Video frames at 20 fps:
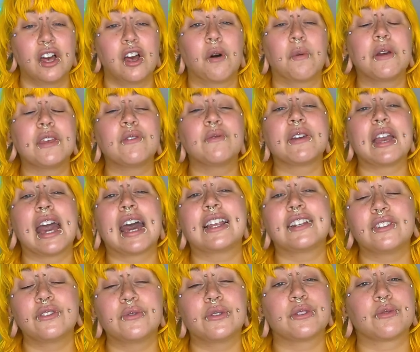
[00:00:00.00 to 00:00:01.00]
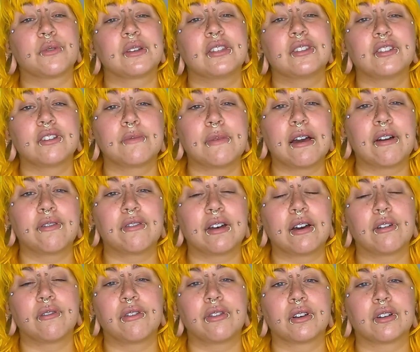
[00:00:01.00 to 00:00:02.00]
What you can do is rinse your mouth
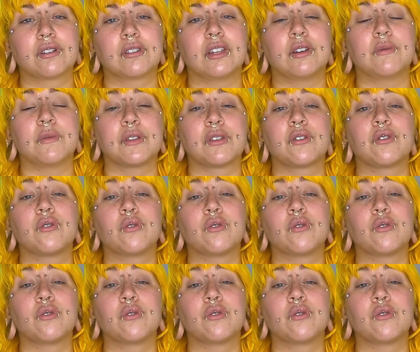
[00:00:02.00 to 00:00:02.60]
out thoroughly with